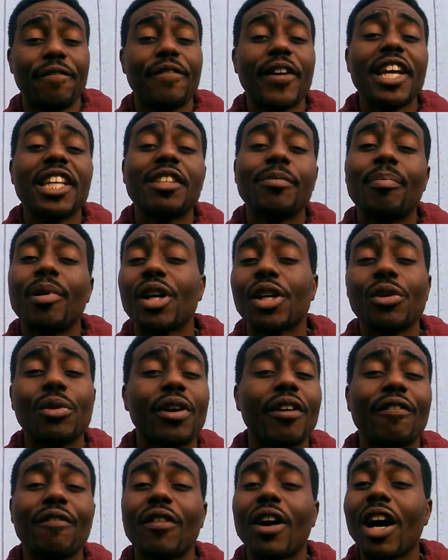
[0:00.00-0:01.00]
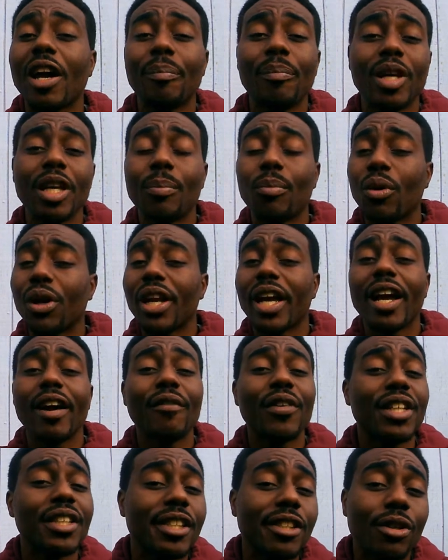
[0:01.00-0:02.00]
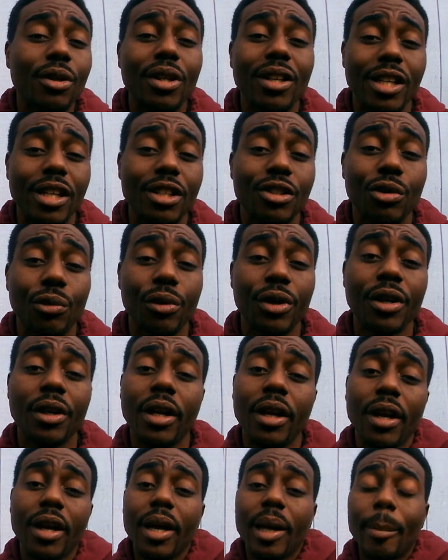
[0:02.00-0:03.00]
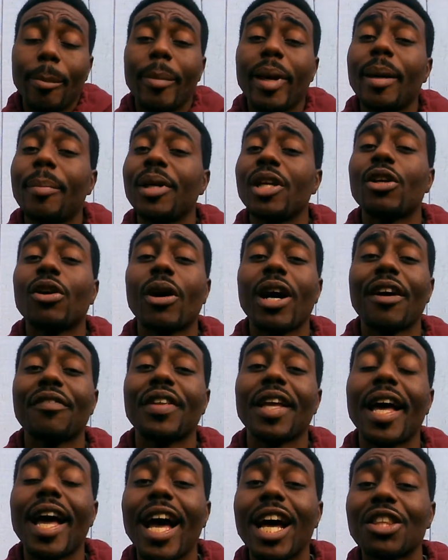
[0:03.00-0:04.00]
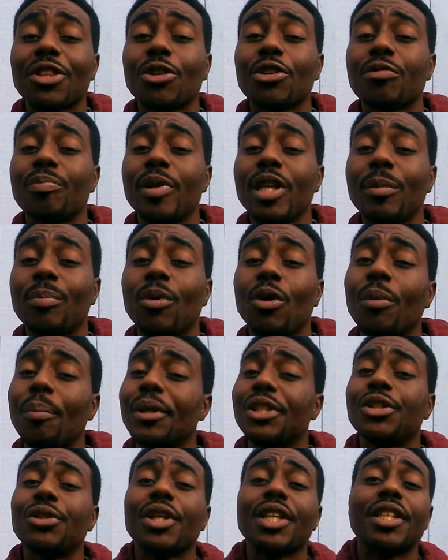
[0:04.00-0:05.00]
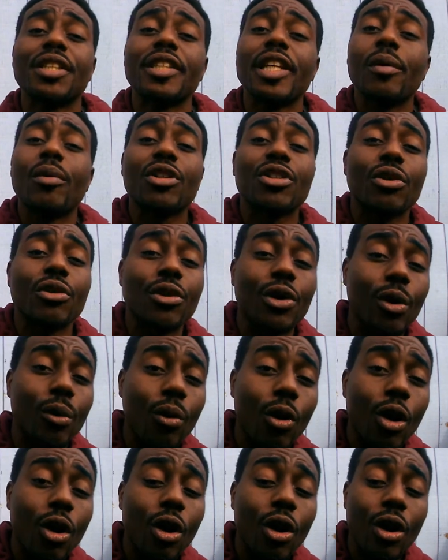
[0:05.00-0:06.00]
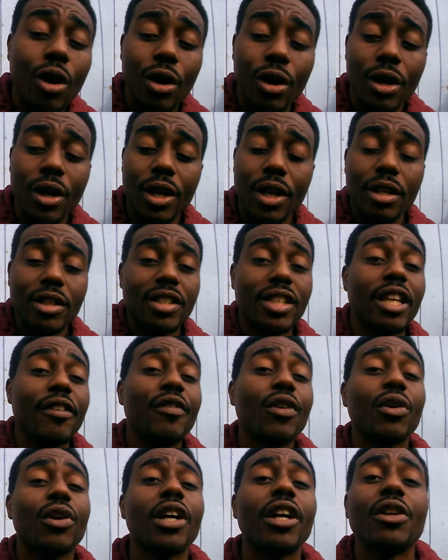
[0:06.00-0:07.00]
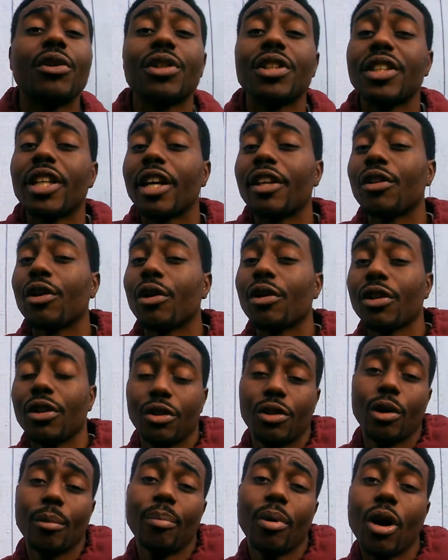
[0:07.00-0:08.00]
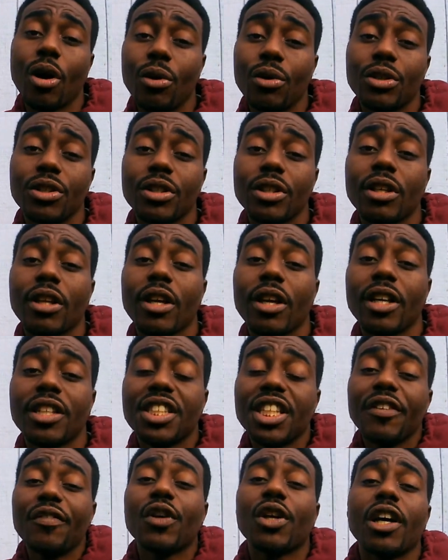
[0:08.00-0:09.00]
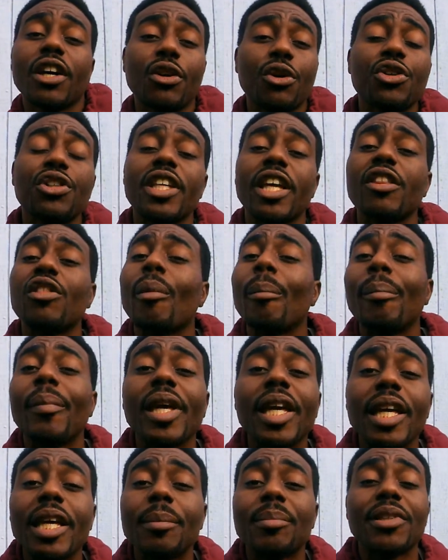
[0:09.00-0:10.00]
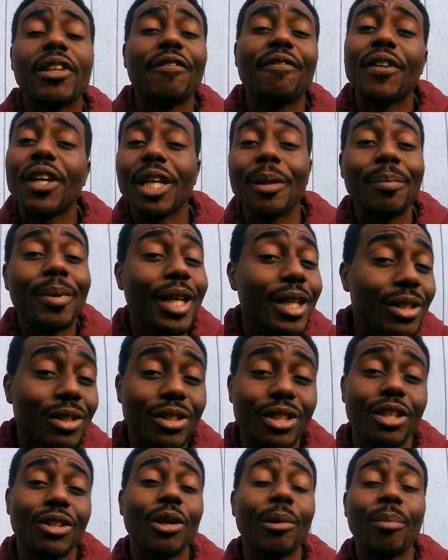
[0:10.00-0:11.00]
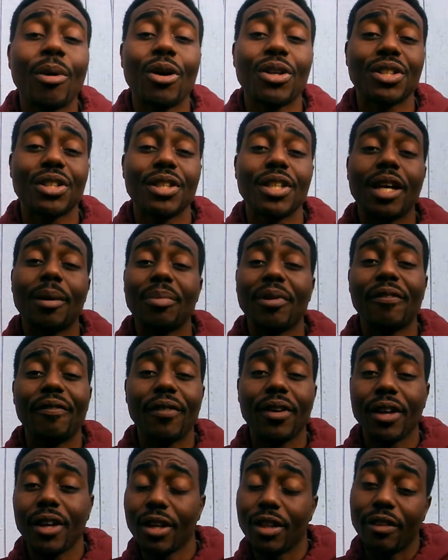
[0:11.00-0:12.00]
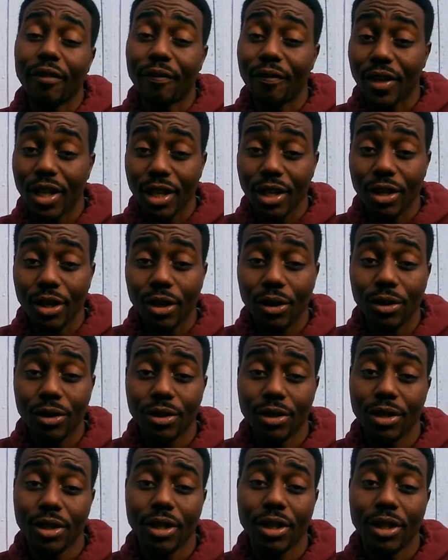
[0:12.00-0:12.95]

Facebook, you can find people in every single country. Maybe you don't have to add those people, but you can see what's on their wall. See if you can understand their, their posts. See if you can understand the memes, the funny pictures that they're posting up, the, the videos.